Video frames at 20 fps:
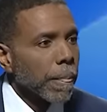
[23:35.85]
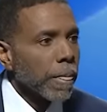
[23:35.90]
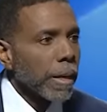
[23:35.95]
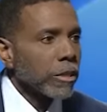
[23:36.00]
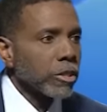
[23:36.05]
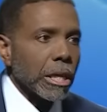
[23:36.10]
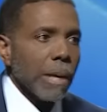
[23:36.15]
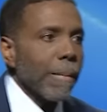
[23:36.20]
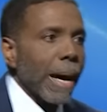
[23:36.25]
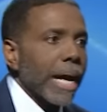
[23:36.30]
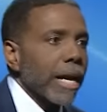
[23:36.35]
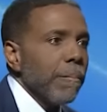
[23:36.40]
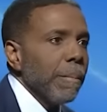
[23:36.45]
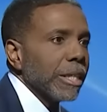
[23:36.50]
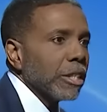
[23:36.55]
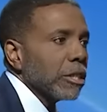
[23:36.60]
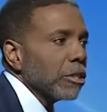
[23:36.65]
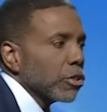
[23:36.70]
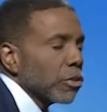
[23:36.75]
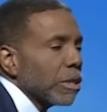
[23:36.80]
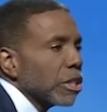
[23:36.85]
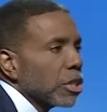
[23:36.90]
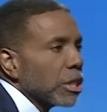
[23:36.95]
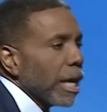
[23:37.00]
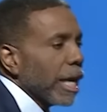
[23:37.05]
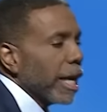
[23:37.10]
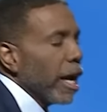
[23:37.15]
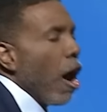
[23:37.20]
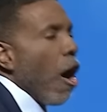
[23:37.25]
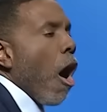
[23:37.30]
And somebody mentions
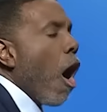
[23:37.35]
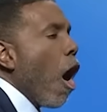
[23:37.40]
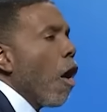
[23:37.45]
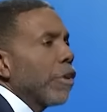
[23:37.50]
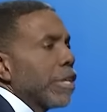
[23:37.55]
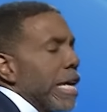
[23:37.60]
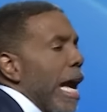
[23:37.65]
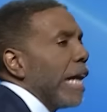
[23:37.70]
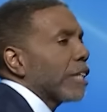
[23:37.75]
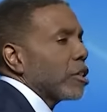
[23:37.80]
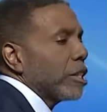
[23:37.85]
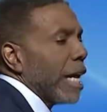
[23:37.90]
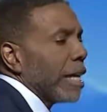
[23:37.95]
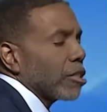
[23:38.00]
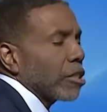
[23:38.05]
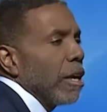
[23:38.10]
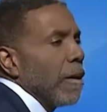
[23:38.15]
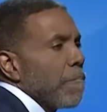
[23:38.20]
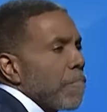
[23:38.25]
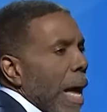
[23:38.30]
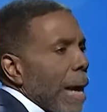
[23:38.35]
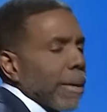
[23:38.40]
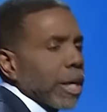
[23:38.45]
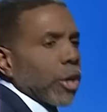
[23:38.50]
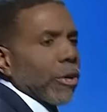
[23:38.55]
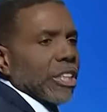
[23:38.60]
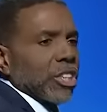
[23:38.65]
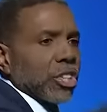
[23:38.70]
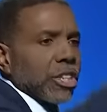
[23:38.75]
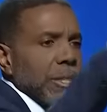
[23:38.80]
Christianity, oh yes, yes, I'm a
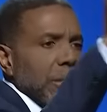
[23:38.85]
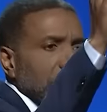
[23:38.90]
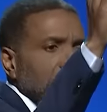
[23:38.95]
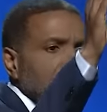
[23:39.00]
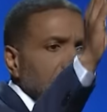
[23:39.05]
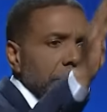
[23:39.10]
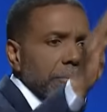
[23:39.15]
Christian.